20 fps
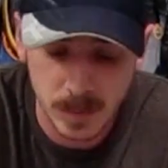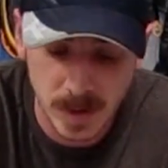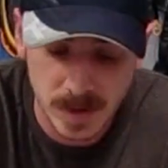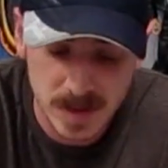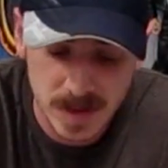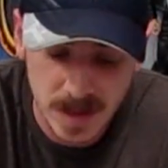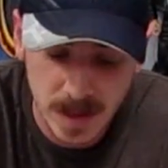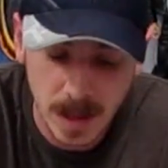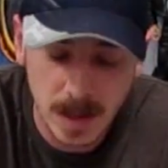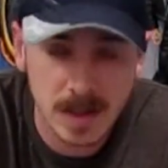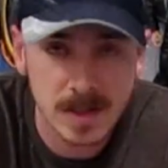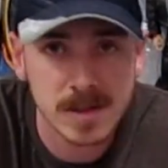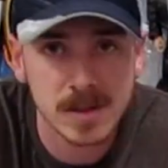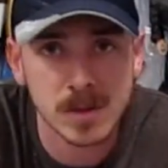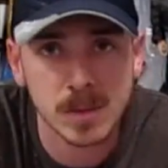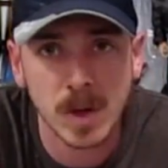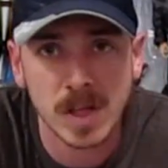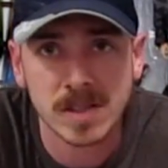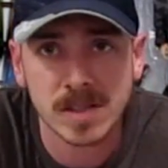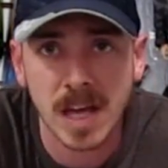Once again, this
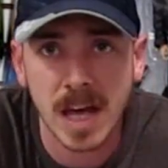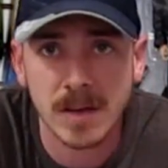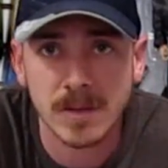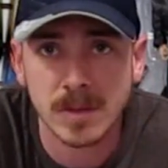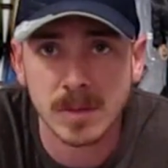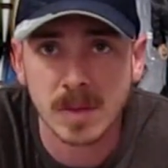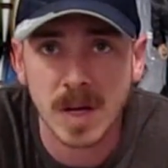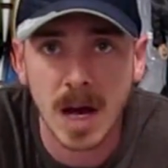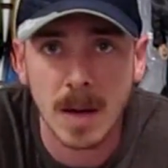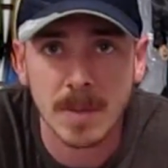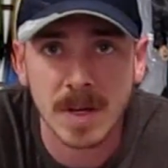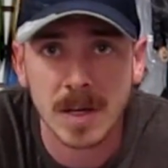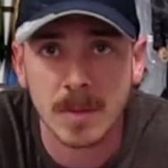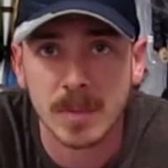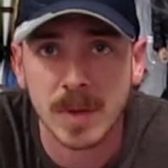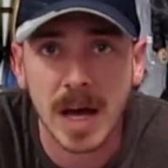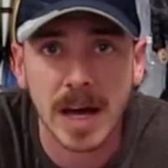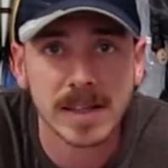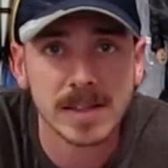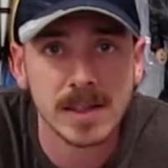is Wes Kay from Comic
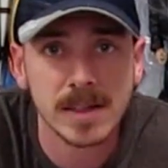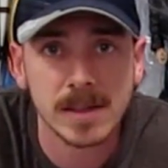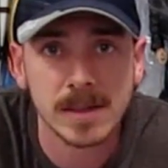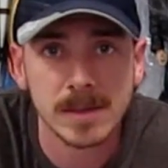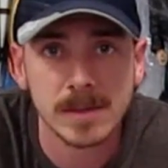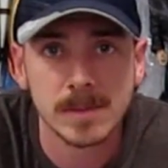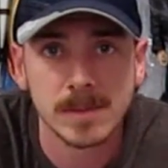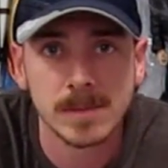Impact.